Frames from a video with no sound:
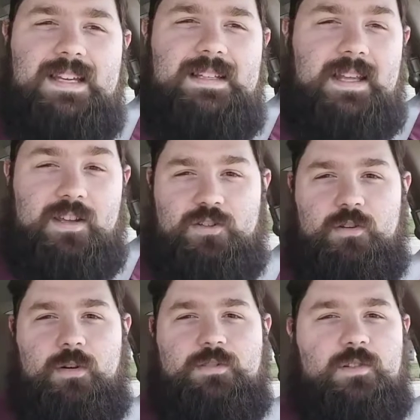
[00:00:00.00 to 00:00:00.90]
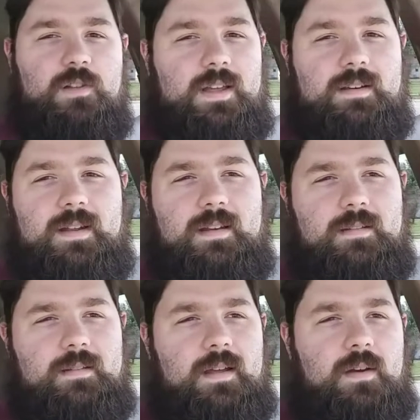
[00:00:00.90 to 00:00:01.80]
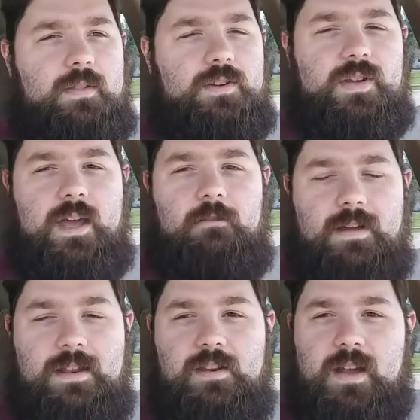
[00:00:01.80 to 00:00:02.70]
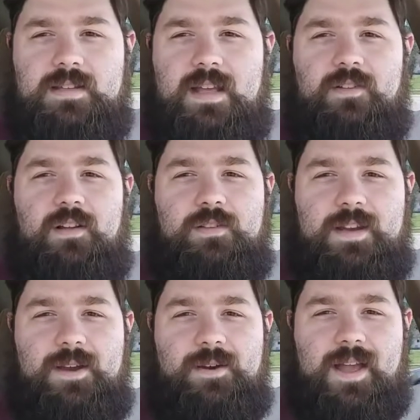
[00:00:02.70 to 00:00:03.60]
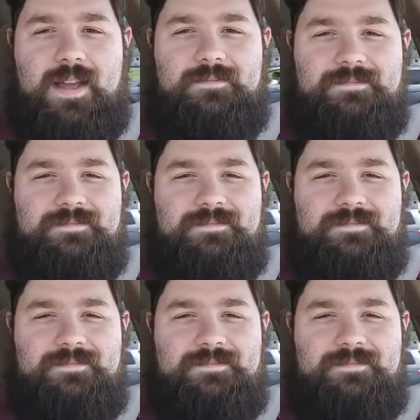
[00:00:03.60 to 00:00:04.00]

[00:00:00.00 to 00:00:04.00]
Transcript: Thank you so much for looking in on the channel, and you guys have a lovely day, okay?